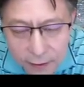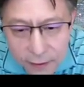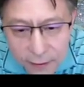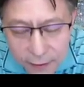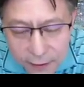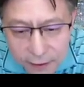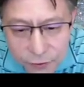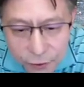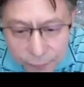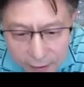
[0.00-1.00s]
It's a
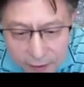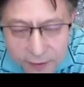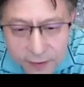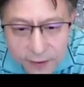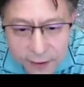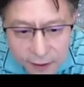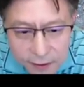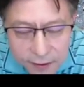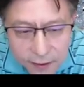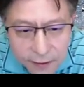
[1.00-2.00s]
tremendous
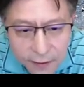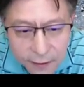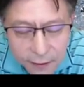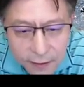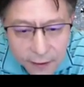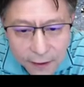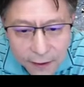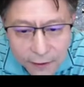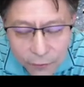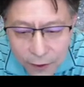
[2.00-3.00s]
success.
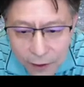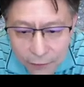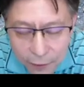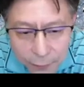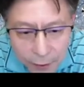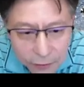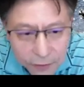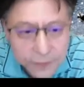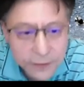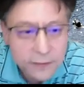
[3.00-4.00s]
We are very proud
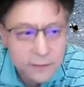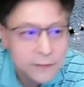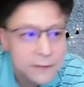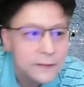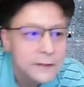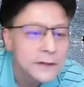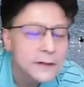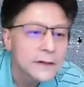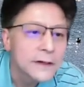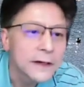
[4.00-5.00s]
of it.
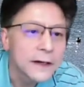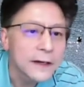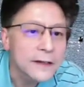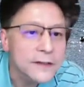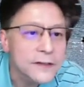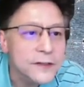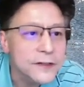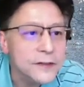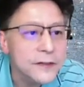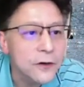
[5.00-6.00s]
And this
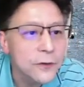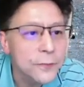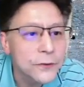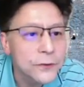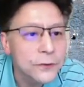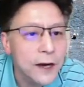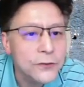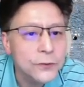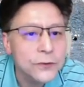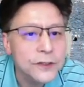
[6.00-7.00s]
is open to high
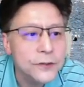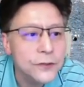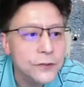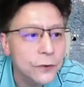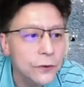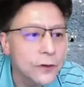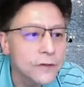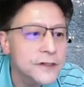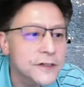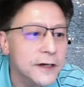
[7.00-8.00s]
school teachers all over
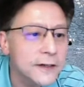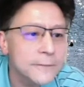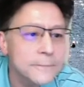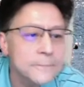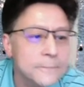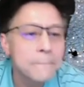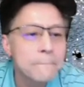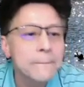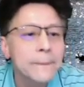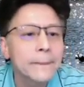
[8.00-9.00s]
China.
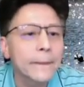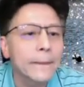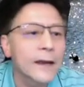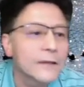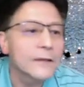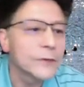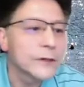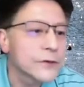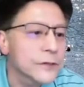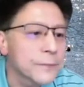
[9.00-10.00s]
And we
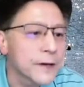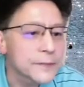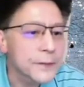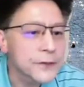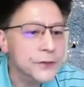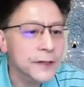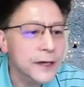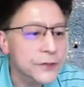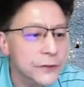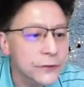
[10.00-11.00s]
also pay special
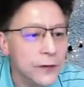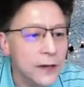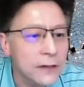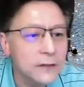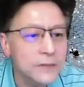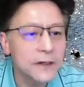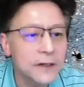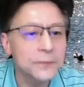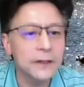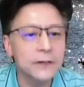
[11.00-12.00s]
attention to
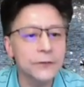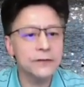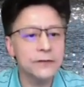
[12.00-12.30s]
underdeveloped areas.